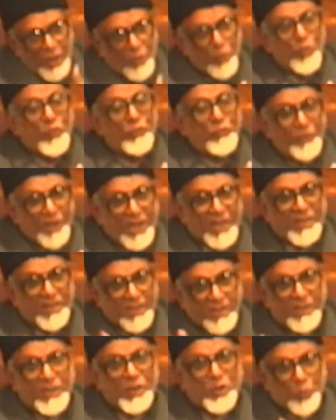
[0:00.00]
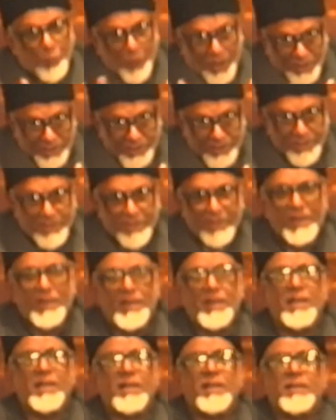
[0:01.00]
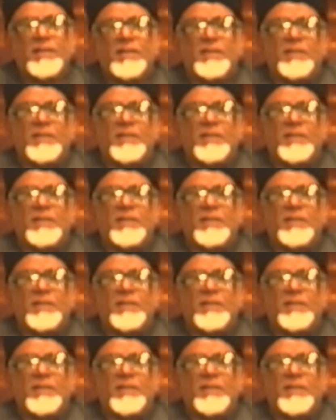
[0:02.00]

and he who feels in this world